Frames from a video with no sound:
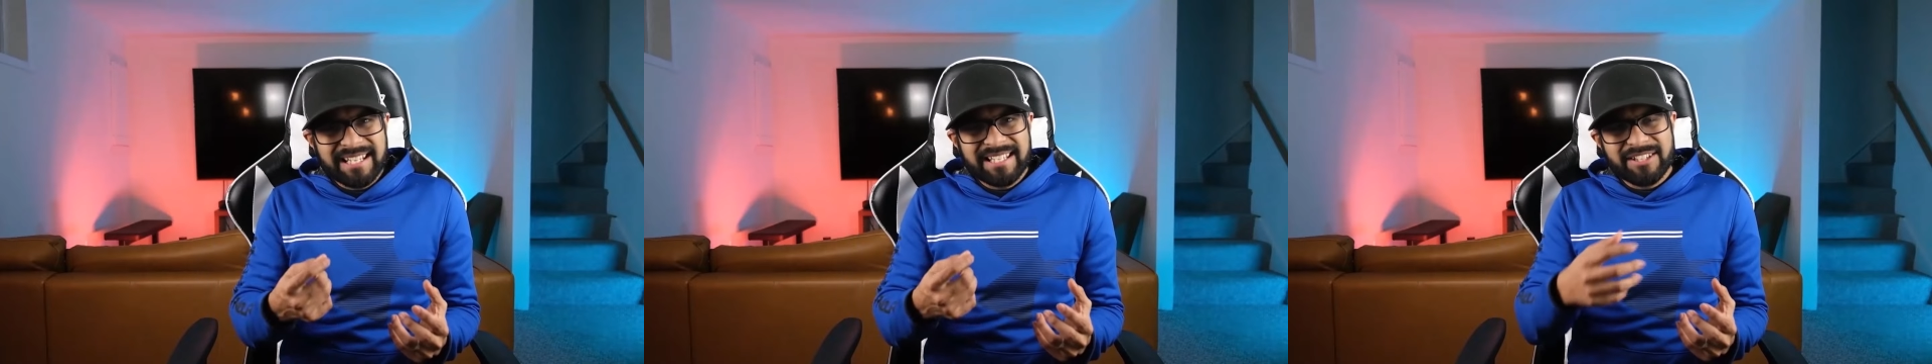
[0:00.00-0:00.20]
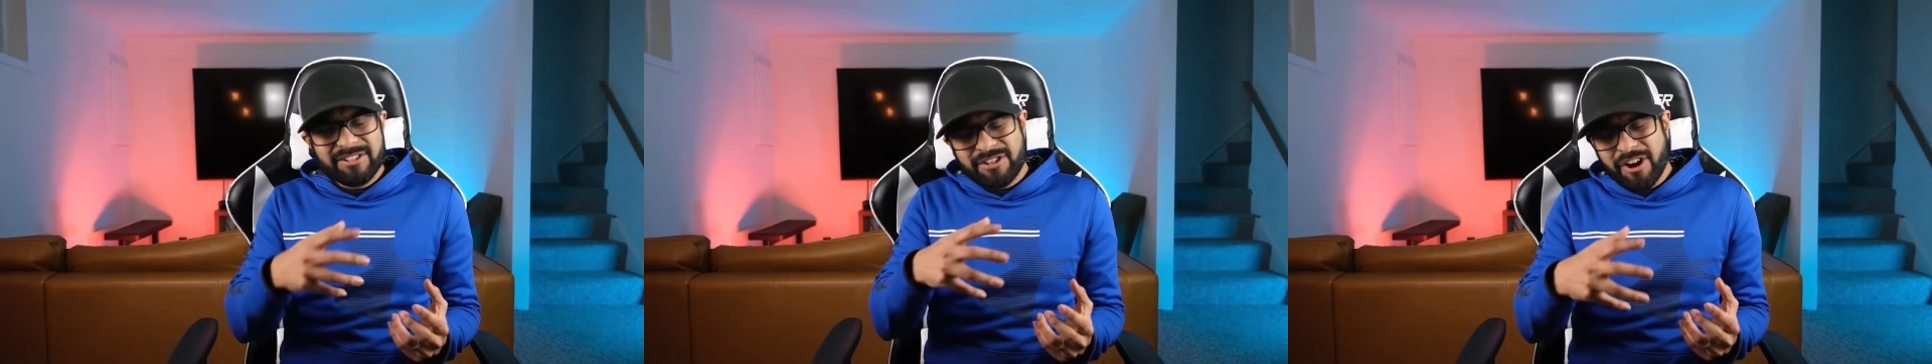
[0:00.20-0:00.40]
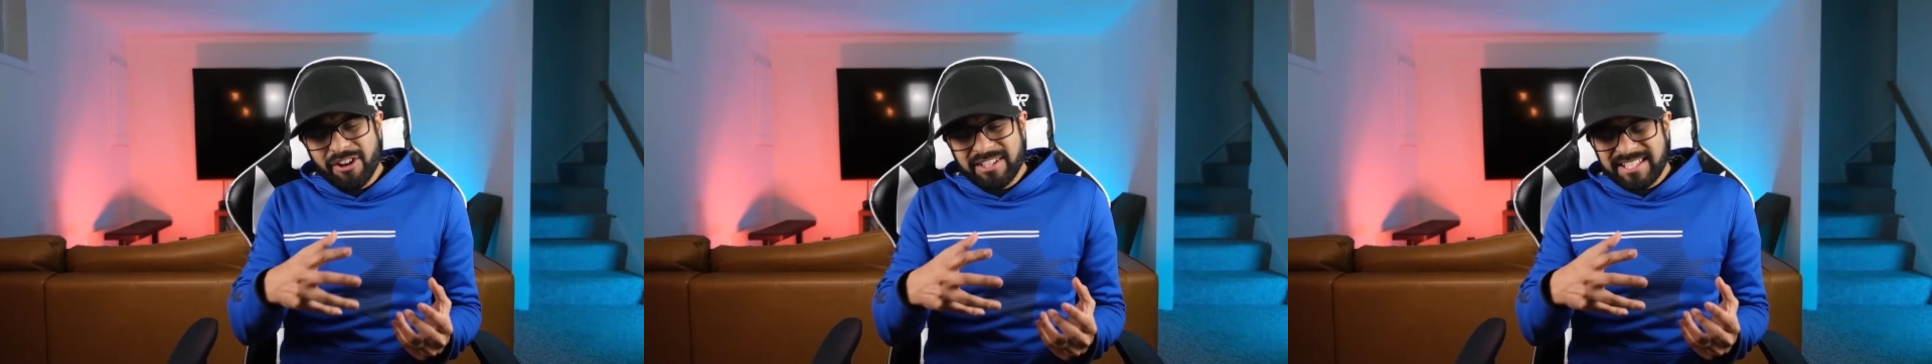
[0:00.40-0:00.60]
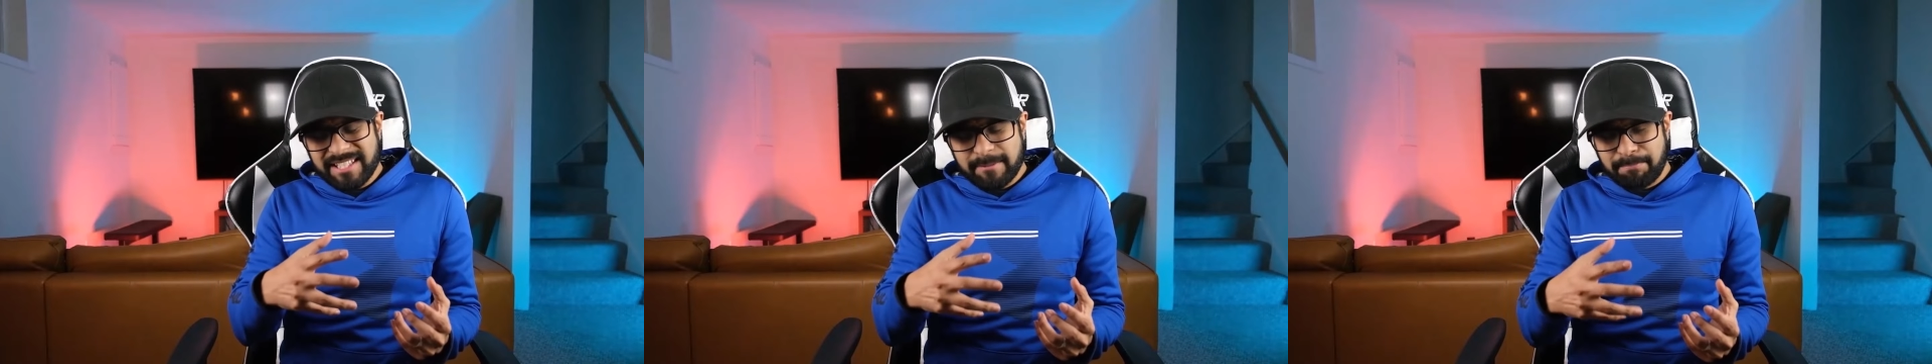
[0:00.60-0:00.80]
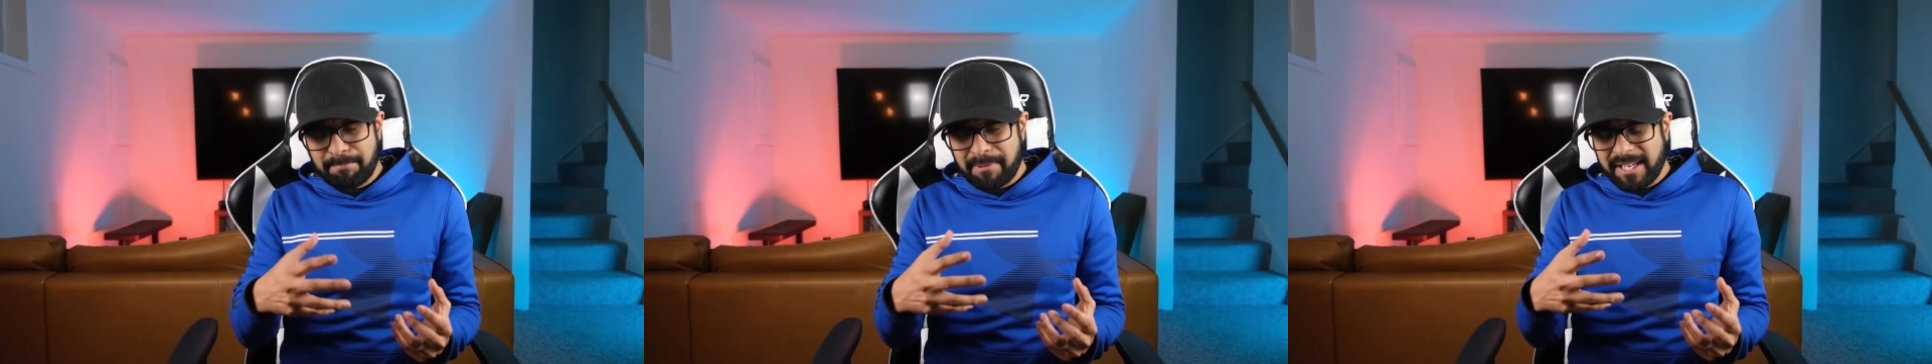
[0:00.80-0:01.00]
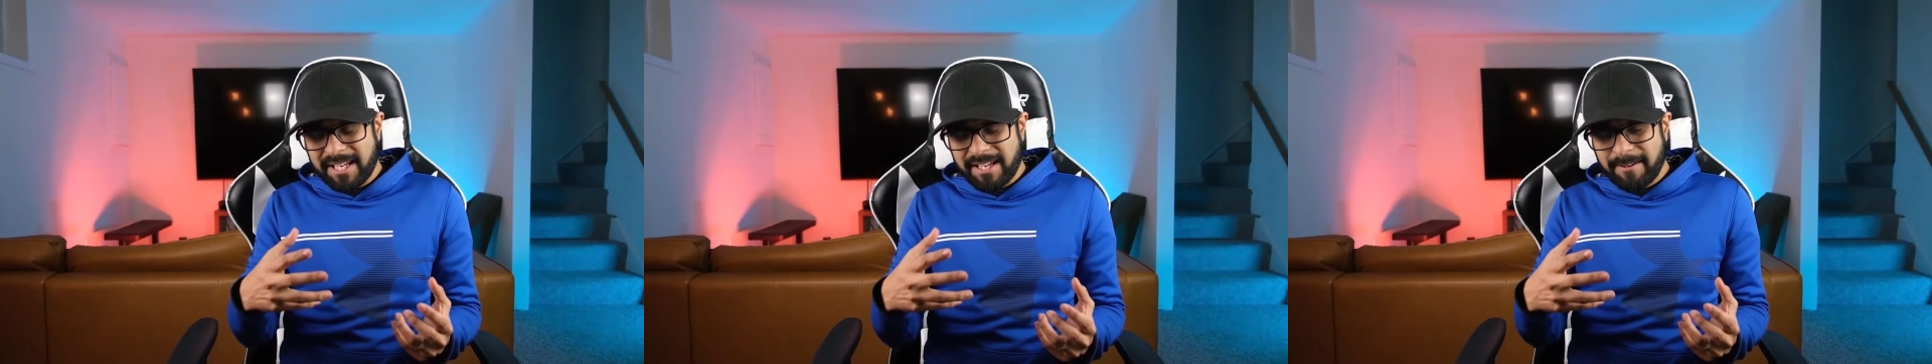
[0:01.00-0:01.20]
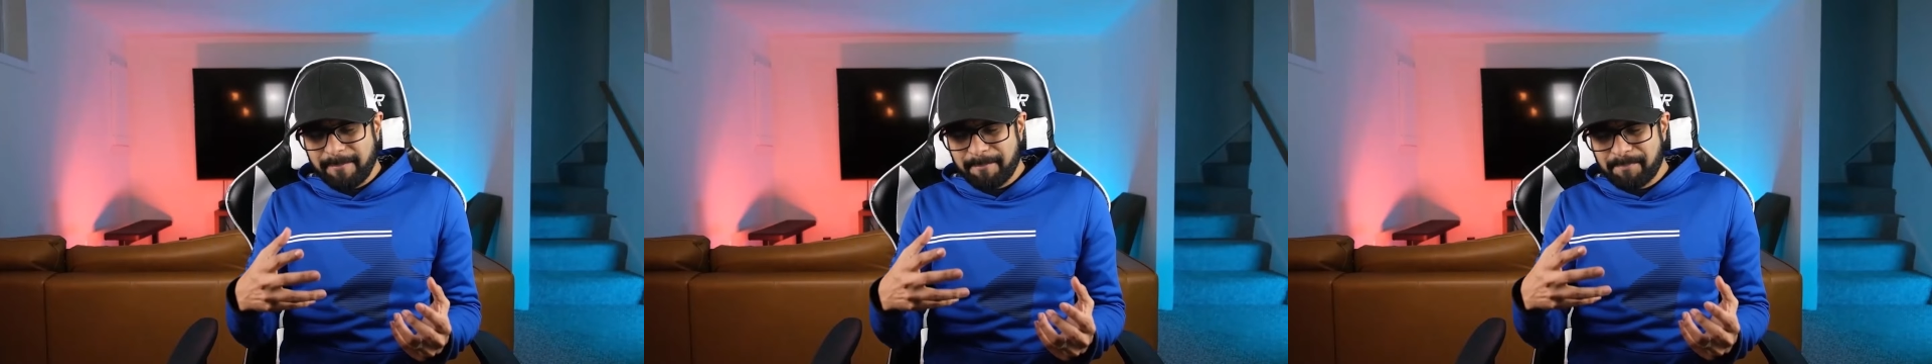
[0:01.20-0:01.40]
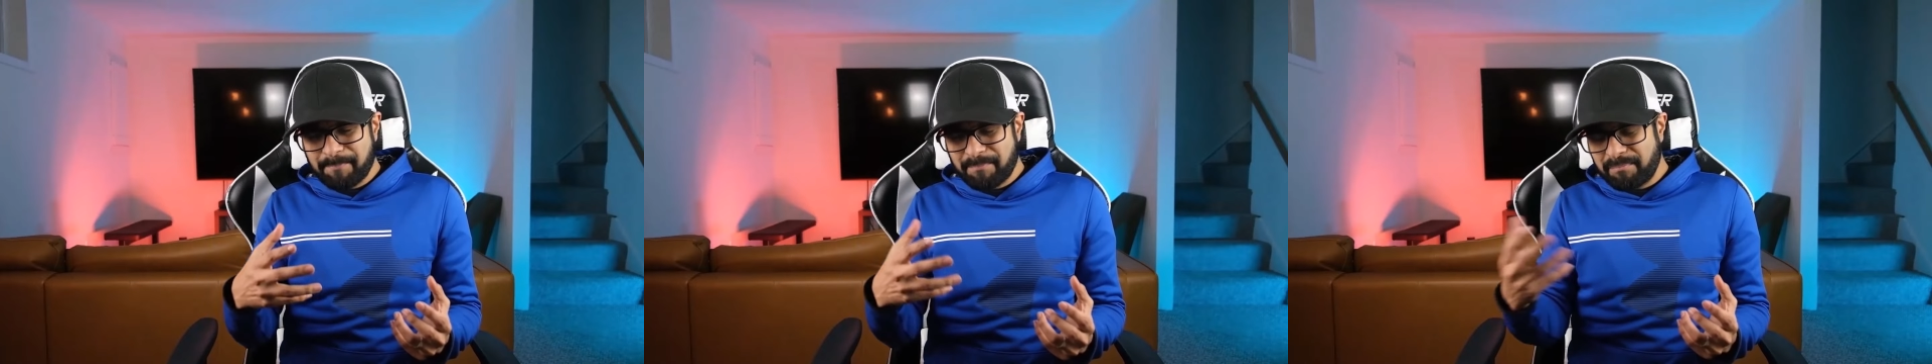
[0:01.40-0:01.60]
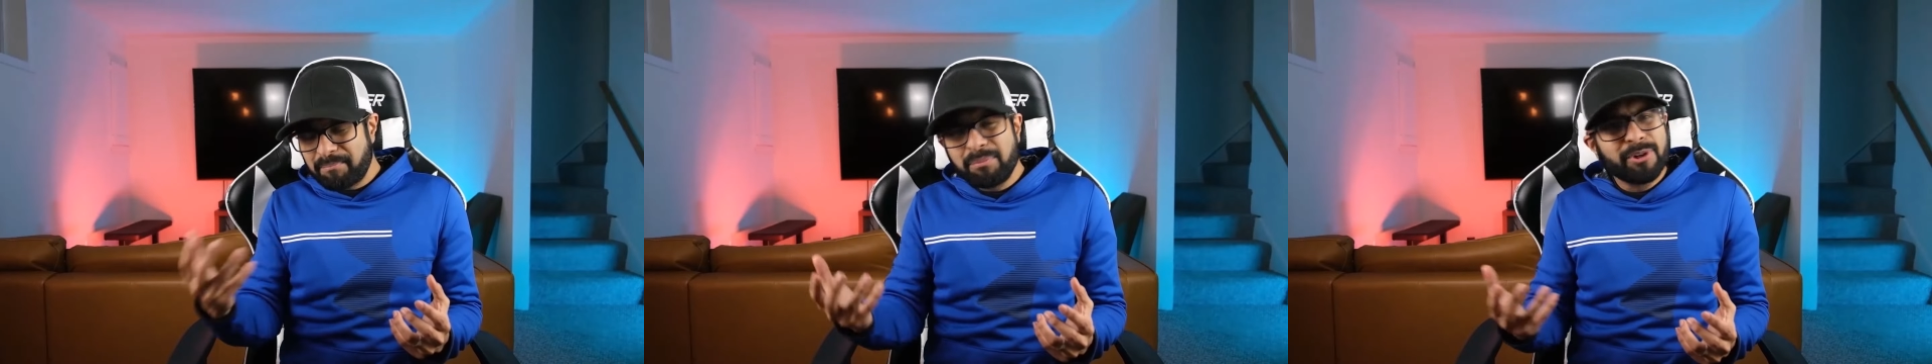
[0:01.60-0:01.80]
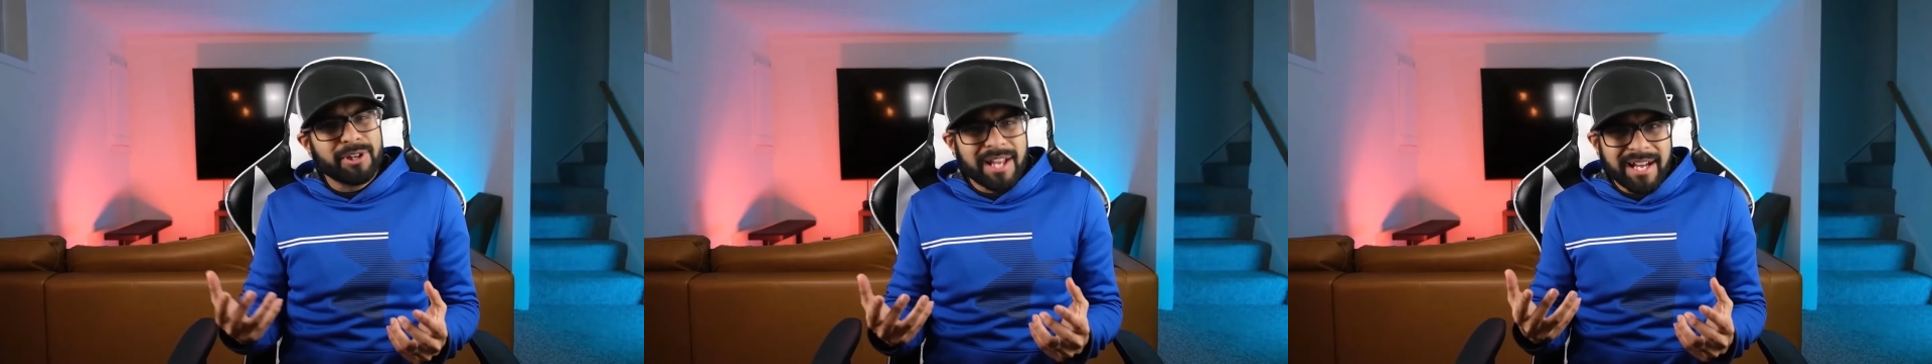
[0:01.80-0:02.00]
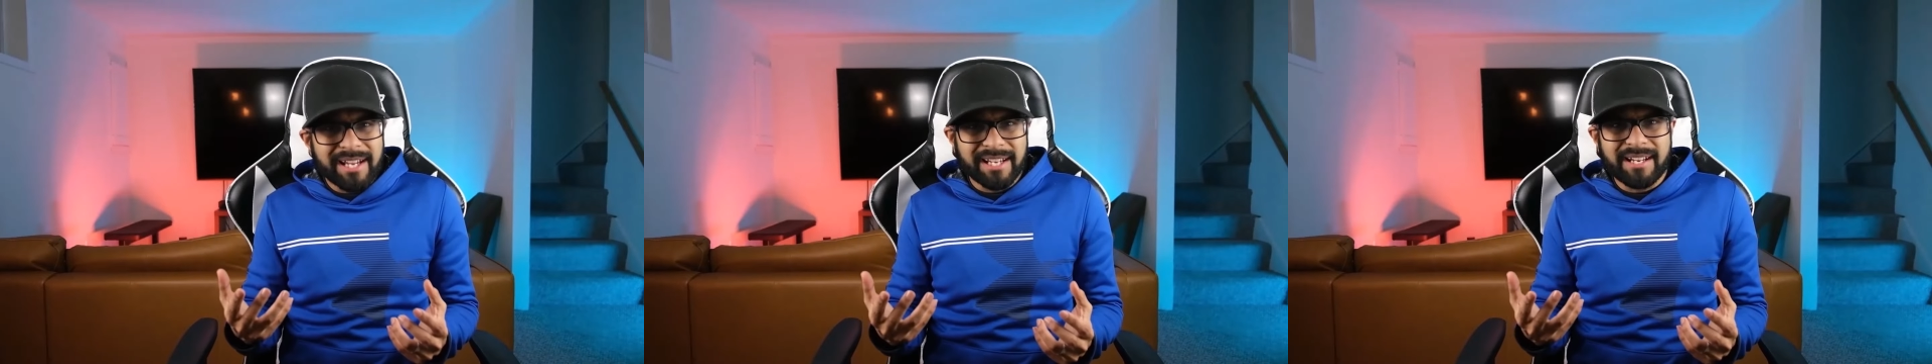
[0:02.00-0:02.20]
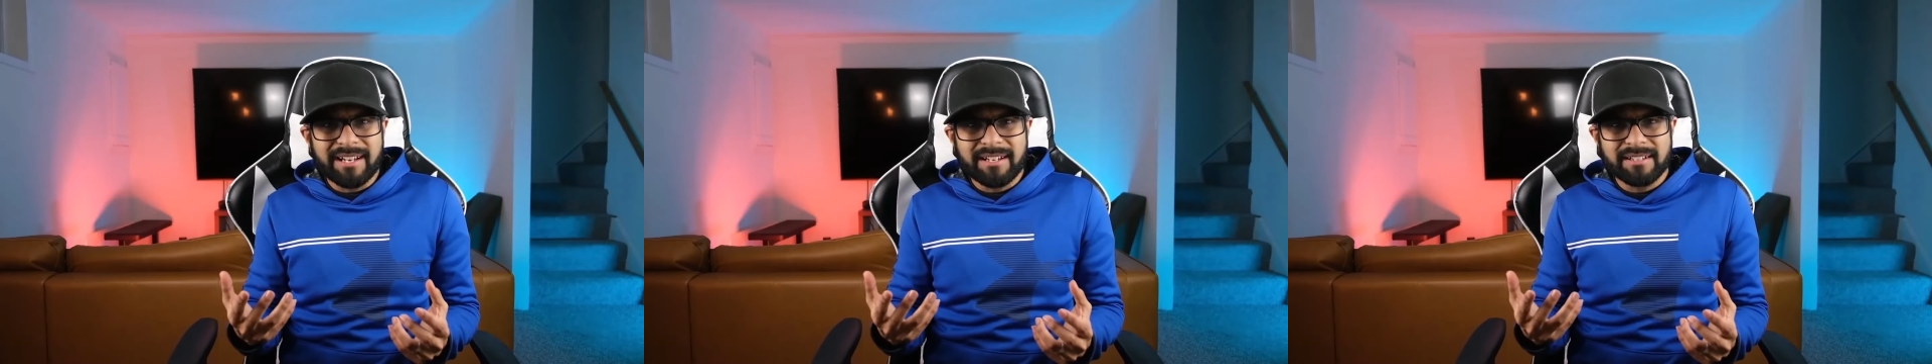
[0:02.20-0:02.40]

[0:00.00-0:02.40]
you're not just being polite,